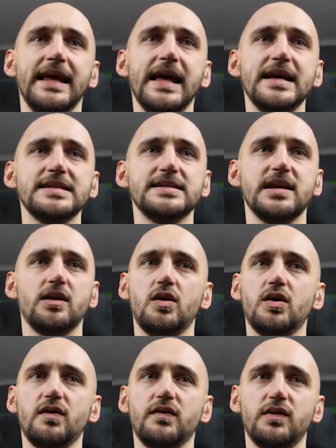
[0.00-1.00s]
Ace 10
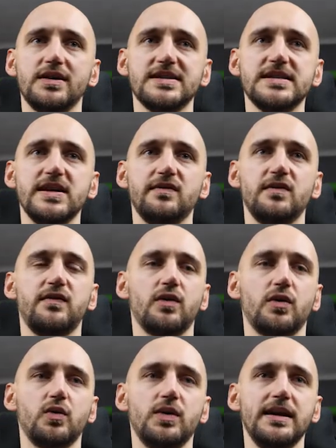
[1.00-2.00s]
off on a
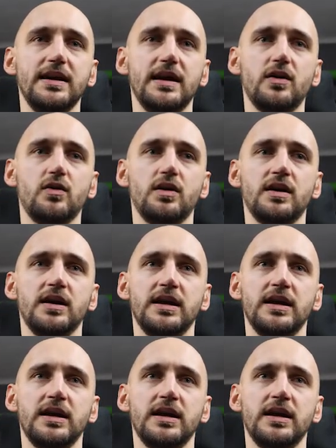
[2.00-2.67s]
7-4 queen now.